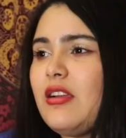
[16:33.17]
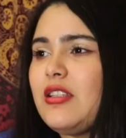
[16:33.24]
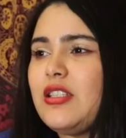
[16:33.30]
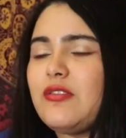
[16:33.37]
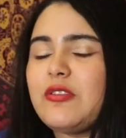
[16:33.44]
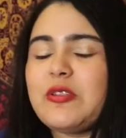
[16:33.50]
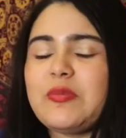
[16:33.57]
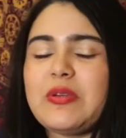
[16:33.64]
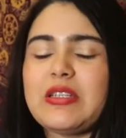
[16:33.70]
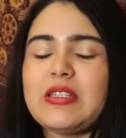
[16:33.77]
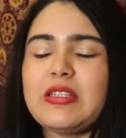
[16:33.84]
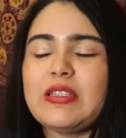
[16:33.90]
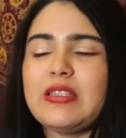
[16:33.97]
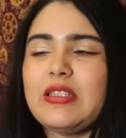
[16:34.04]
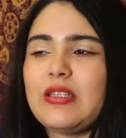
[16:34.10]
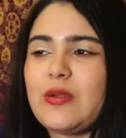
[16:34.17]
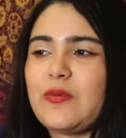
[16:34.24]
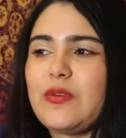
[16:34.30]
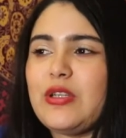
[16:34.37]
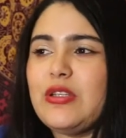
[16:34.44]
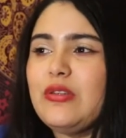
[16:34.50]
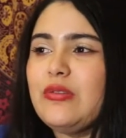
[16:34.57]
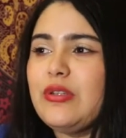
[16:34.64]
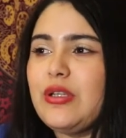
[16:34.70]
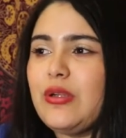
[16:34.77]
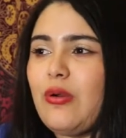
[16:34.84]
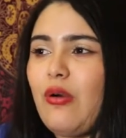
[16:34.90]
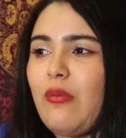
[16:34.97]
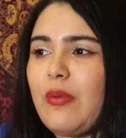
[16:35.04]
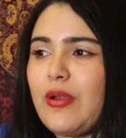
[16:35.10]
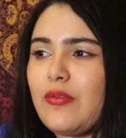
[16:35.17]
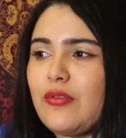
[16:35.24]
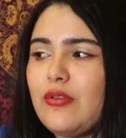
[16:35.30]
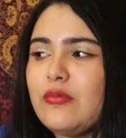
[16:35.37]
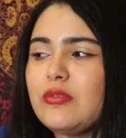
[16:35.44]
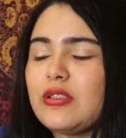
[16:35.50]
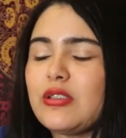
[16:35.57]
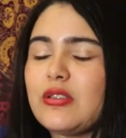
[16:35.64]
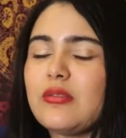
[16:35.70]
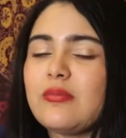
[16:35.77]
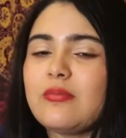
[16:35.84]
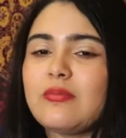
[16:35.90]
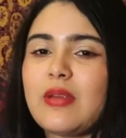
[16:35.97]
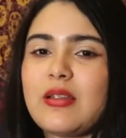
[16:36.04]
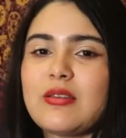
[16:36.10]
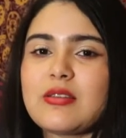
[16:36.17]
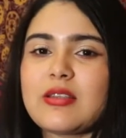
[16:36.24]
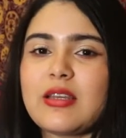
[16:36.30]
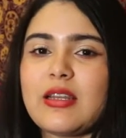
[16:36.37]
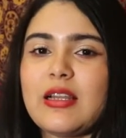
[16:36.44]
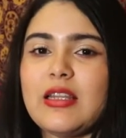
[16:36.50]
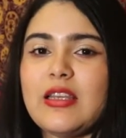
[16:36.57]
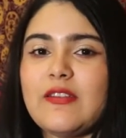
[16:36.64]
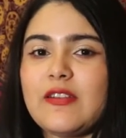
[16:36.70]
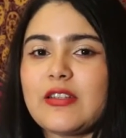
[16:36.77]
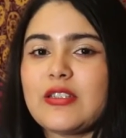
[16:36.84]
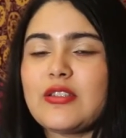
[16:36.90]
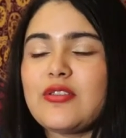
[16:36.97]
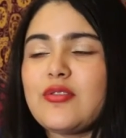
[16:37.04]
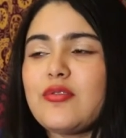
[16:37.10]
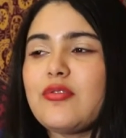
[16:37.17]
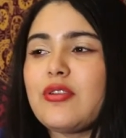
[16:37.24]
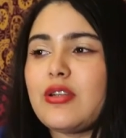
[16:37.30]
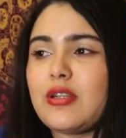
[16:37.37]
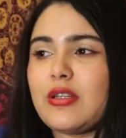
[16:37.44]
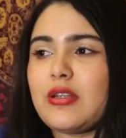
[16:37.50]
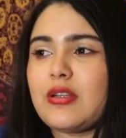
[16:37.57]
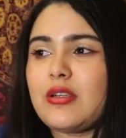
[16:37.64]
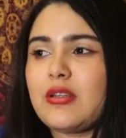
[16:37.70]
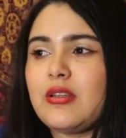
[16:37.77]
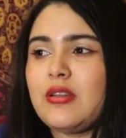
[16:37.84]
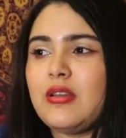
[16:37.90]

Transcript: She was basically redoing all my room, so I'm just gonna leave her to her